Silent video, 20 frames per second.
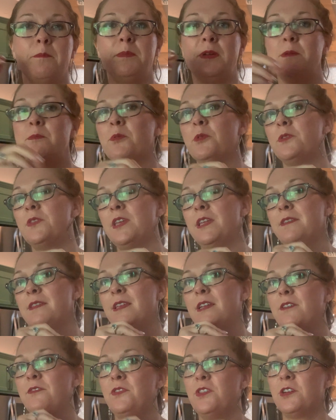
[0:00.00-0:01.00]
People think
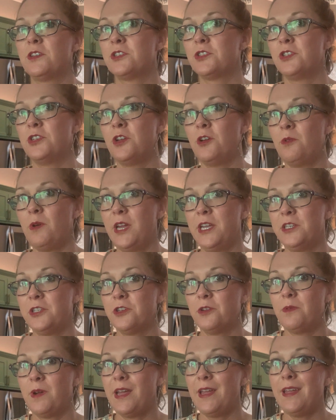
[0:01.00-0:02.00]
that if there's no
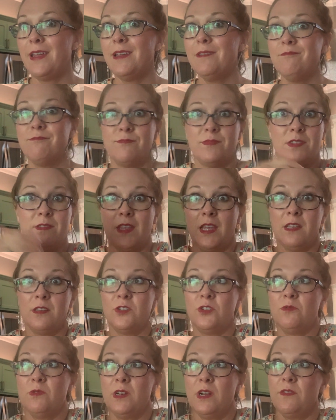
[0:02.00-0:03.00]
HOA, then they can
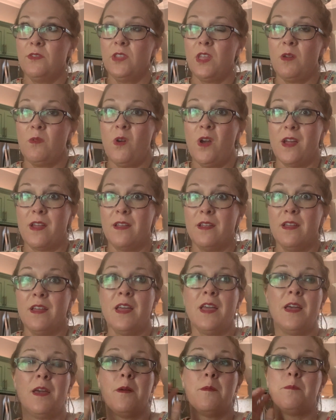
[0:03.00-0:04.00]
do whatever they want.
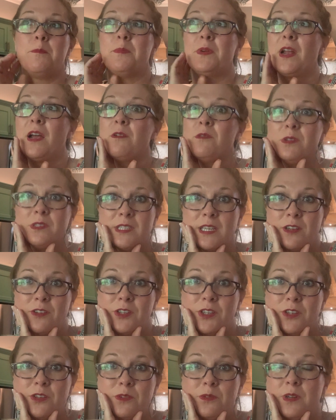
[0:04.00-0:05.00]
But I will tell
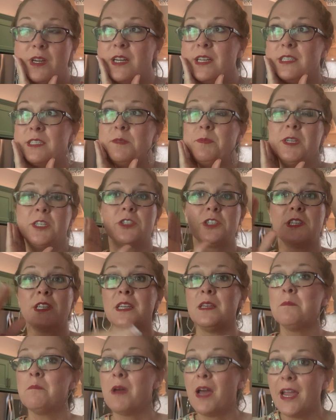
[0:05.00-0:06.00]
you,
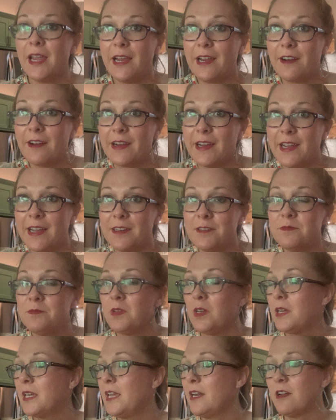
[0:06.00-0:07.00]
especially in my area,
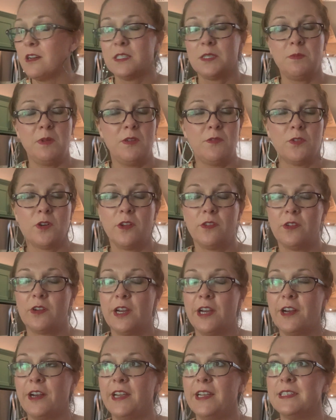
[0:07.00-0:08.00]
I cannot speak for other
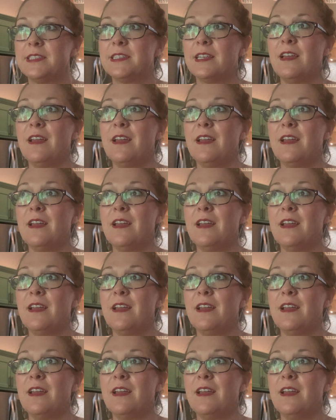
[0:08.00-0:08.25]
areas,